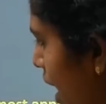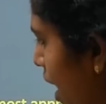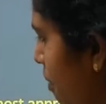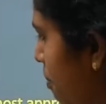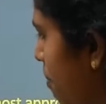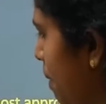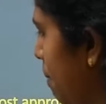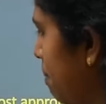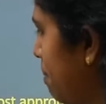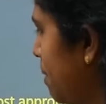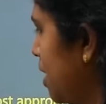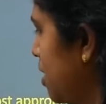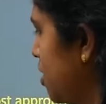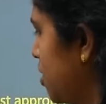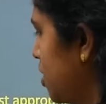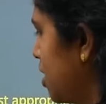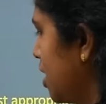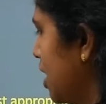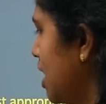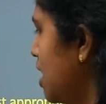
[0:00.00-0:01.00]
have
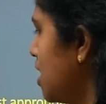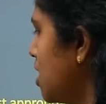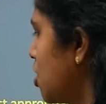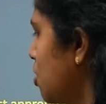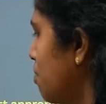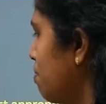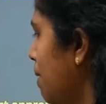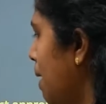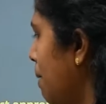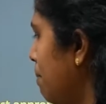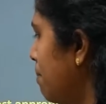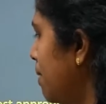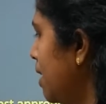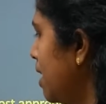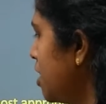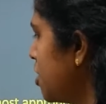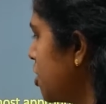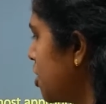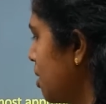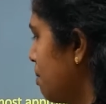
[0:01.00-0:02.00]
published. Yes, so
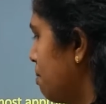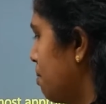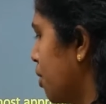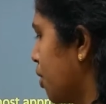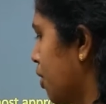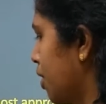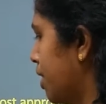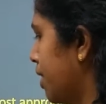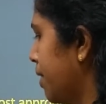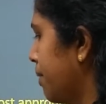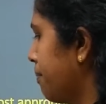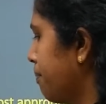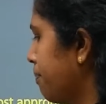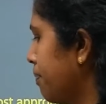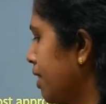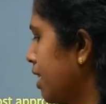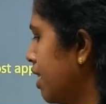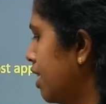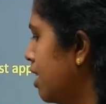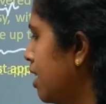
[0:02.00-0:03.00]
published a book.
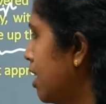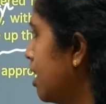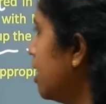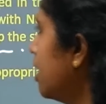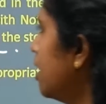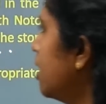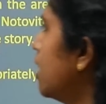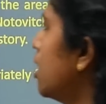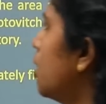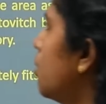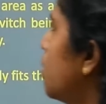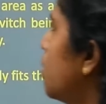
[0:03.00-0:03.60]
Now